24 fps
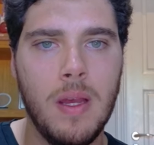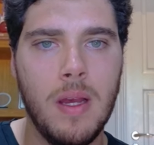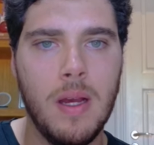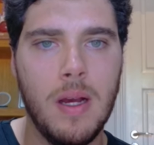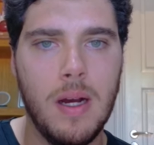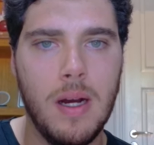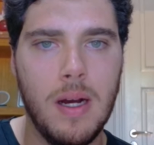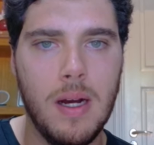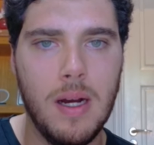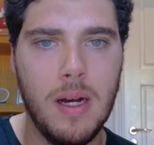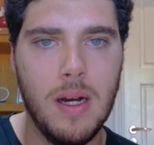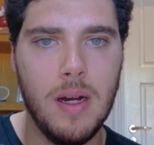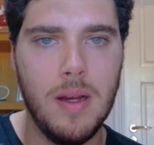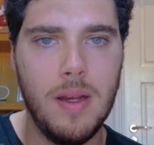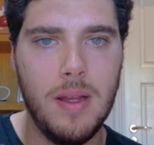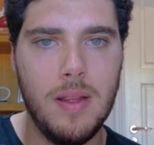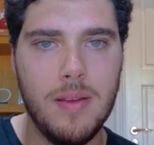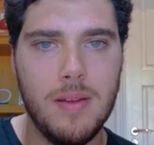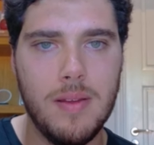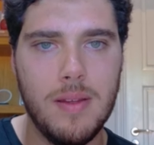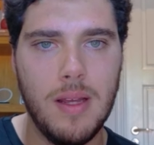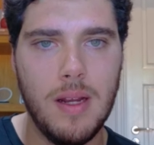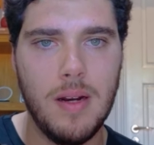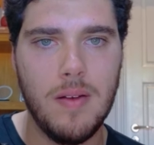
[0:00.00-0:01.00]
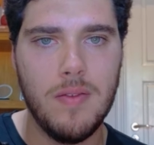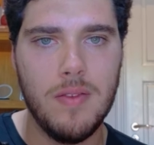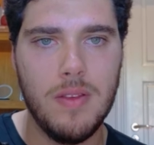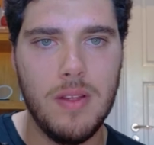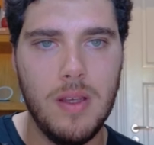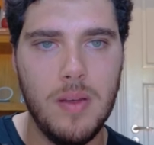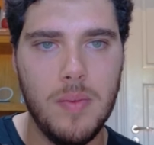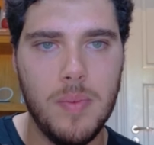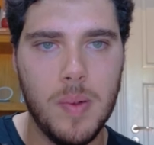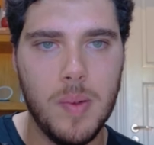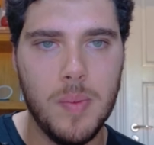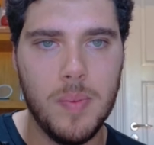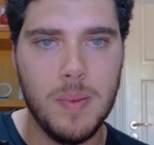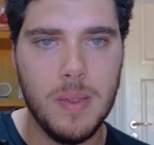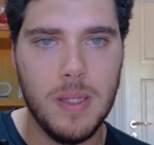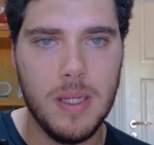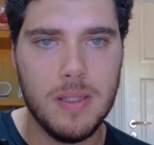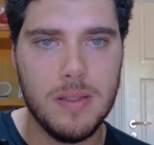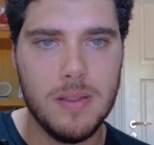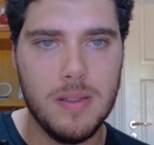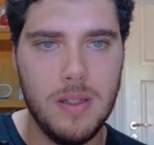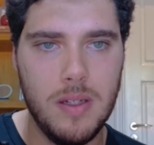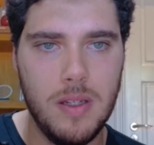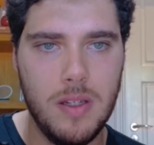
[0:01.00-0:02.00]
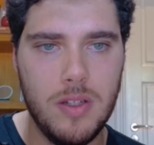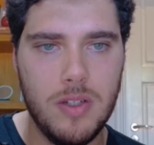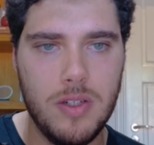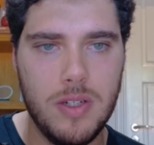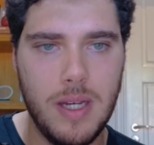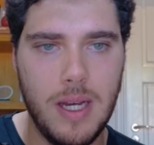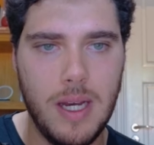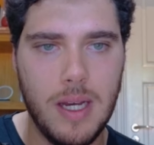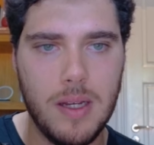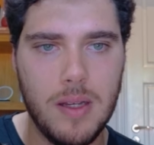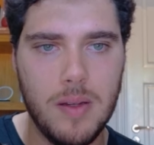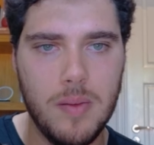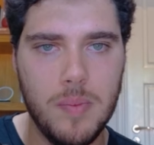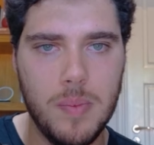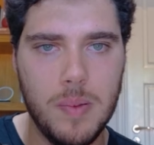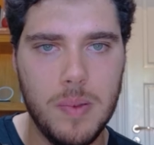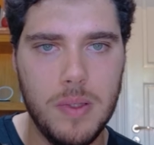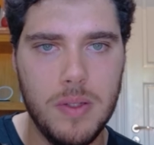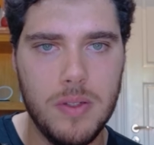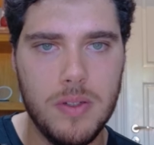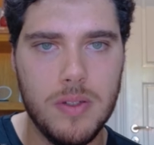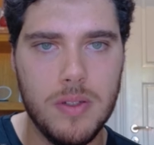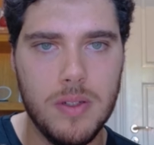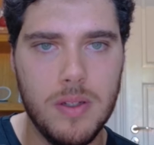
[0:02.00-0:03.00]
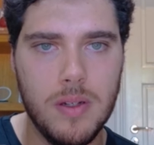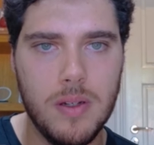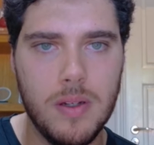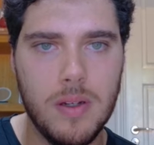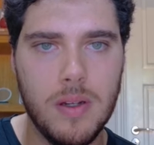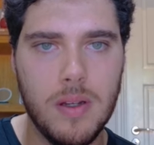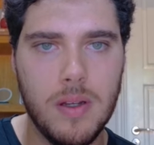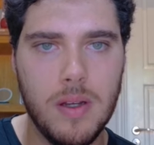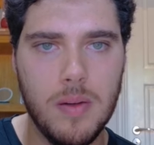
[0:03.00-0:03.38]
instead of the Perplexity chat completion,